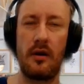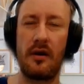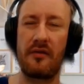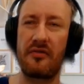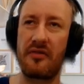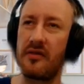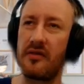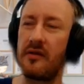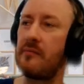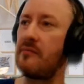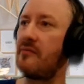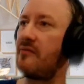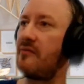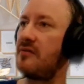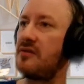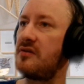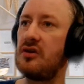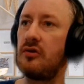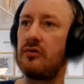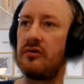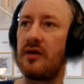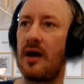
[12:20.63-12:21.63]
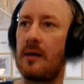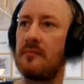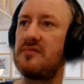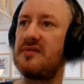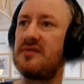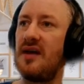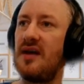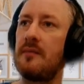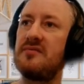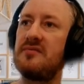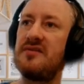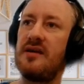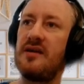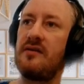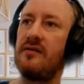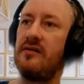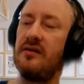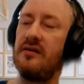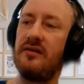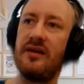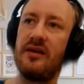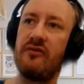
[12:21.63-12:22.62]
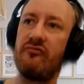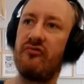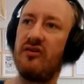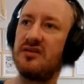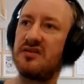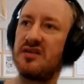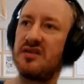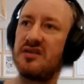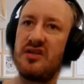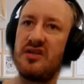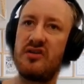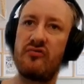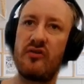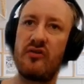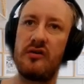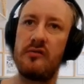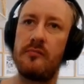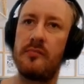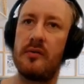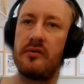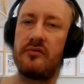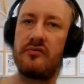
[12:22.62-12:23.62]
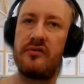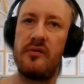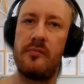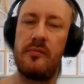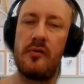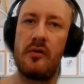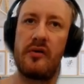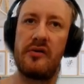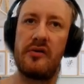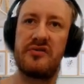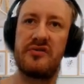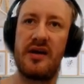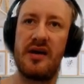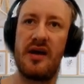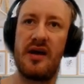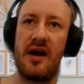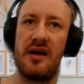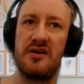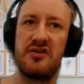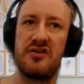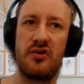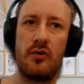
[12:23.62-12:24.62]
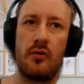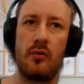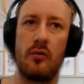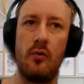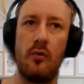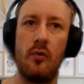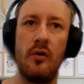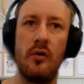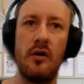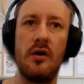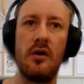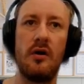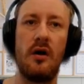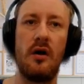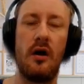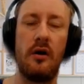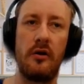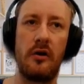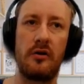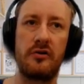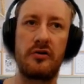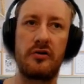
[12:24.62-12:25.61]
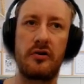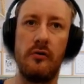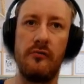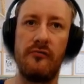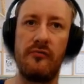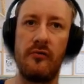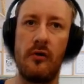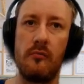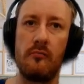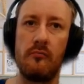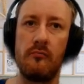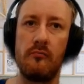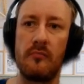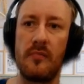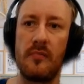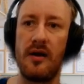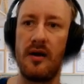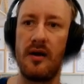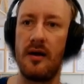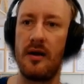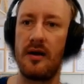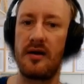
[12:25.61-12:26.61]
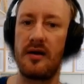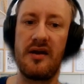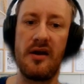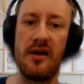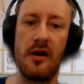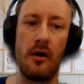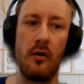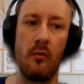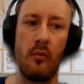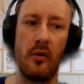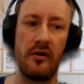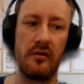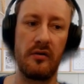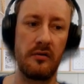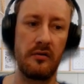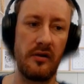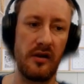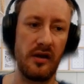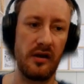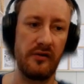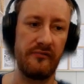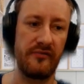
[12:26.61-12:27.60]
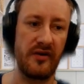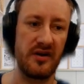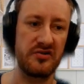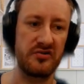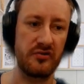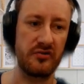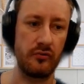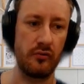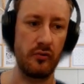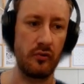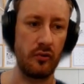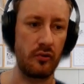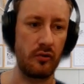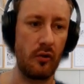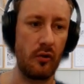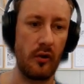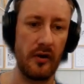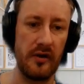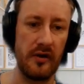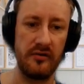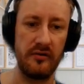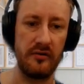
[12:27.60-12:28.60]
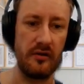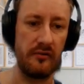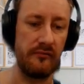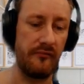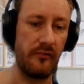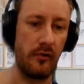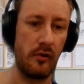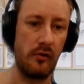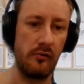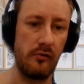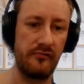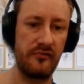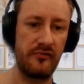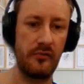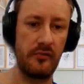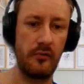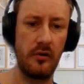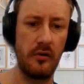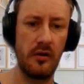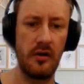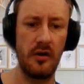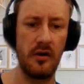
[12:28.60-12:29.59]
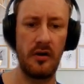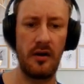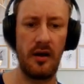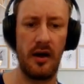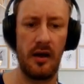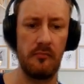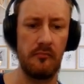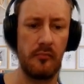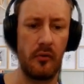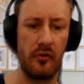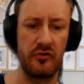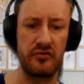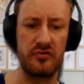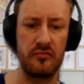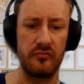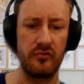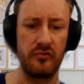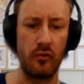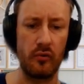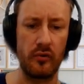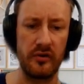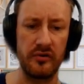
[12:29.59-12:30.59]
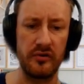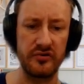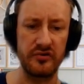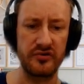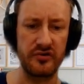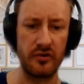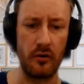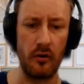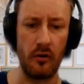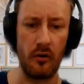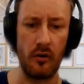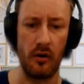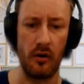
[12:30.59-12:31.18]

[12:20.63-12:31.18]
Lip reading: I'm saying that they didn't raise a seed round, but to be honest, I saw an article from KR1, the investor who got involved and bought some tokens